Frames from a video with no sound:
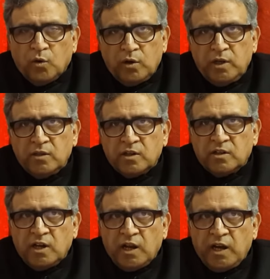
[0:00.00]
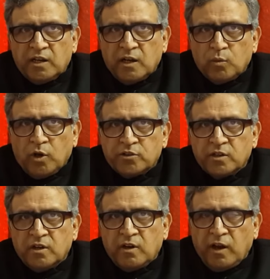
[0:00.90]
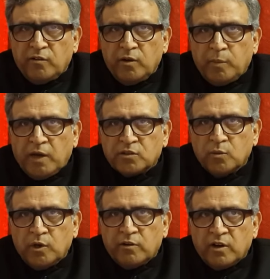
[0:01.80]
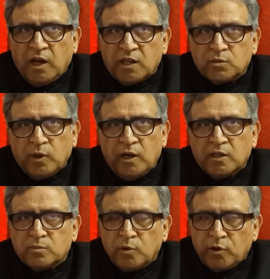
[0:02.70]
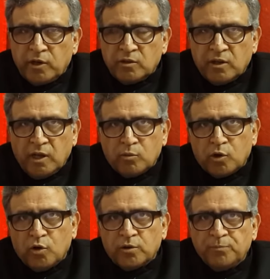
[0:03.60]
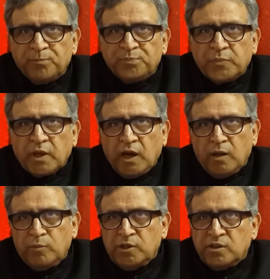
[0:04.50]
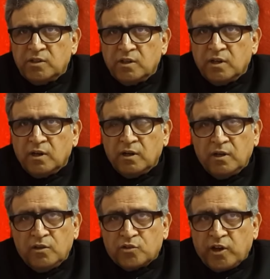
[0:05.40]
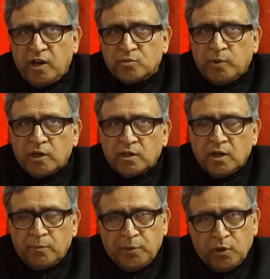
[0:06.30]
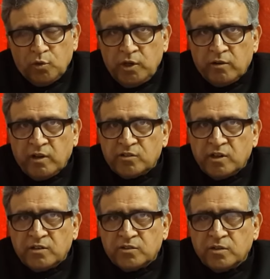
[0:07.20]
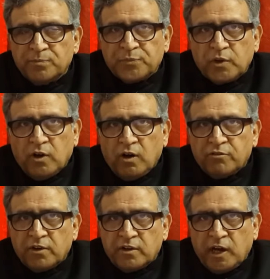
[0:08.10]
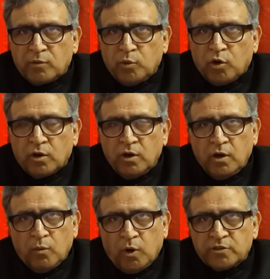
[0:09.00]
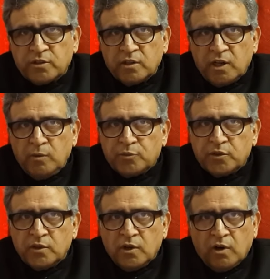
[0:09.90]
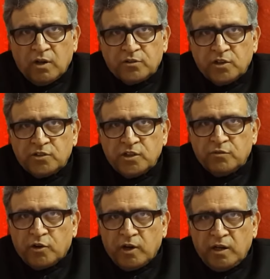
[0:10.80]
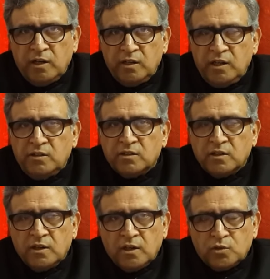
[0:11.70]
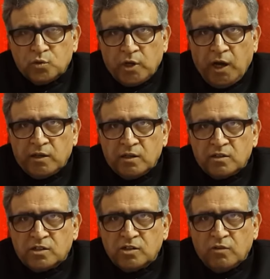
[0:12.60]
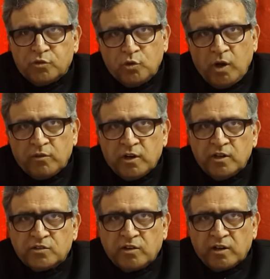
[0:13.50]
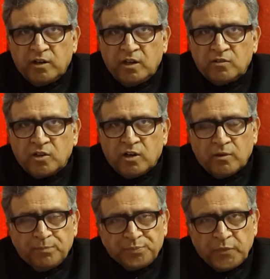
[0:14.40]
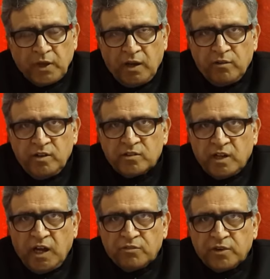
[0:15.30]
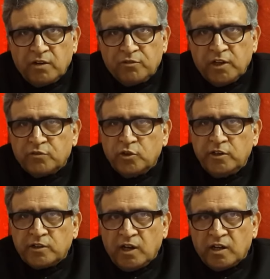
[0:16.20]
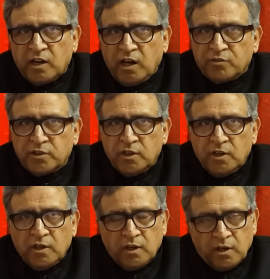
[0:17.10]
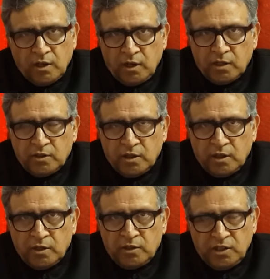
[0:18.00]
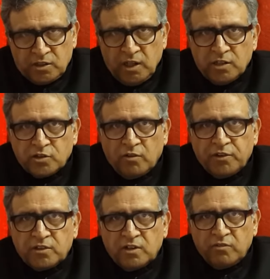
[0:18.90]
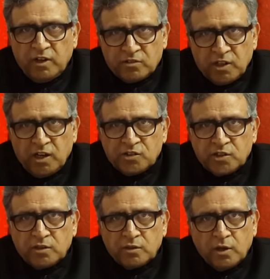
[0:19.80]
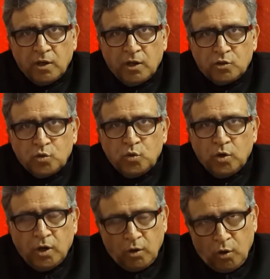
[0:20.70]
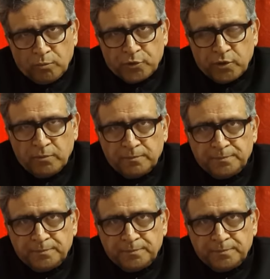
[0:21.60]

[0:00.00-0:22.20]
only in the daylight can Watson and Henry Baskerville relax while exploring the neighborhood and meeting the scarce but peculiar residents of Dartmoor, Watson keeps on searching for any lead to the identity of whoever is threatening Sir Henry's life and faithfully telegraphs the details of his investigation to Holmes.